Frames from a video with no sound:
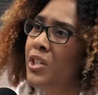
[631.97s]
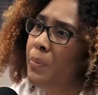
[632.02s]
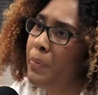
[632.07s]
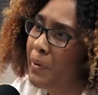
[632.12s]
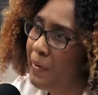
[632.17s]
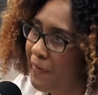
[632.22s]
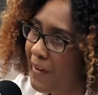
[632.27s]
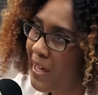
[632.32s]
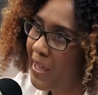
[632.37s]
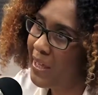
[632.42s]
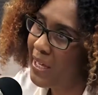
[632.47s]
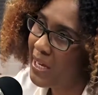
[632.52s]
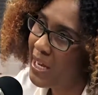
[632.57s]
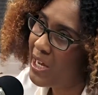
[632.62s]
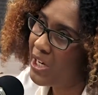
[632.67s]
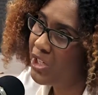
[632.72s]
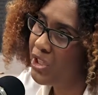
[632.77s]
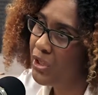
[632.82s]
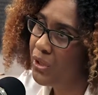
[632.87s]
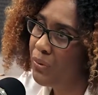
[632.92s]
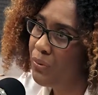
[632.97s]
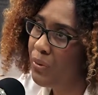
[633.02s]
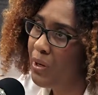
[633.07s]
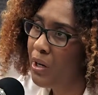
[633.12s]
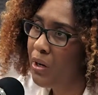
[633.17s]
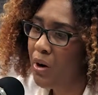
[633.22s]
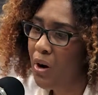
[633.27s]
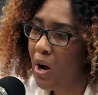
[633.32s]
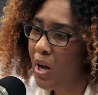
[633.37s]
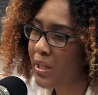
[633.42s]
a prevalent issue
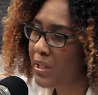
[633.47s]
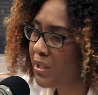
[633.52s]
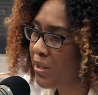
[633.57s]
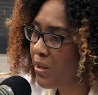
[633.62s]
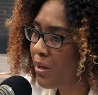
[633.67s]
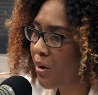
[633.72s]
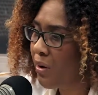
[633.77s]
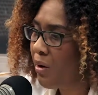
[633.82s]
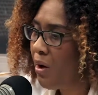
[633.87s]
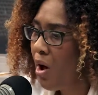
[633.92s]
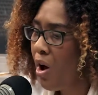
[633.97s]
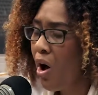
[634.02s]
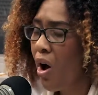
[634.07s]
across, you know,